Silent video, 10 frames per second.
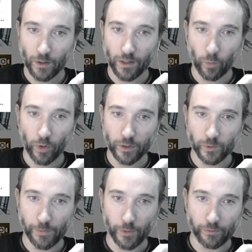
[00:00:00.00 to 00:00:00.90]
Works
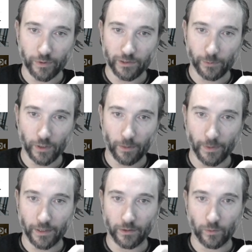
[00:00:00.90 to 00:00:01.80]
with both a reusable cup
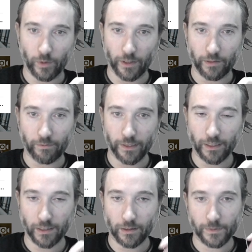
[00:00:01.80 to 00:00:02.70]
and one of their
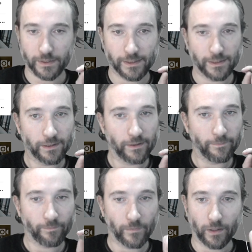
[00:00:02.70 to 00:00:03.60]
regular cups.
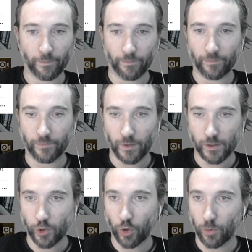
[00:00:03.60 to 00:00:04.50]

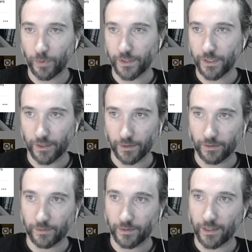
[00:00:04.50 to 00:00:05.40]
Job done.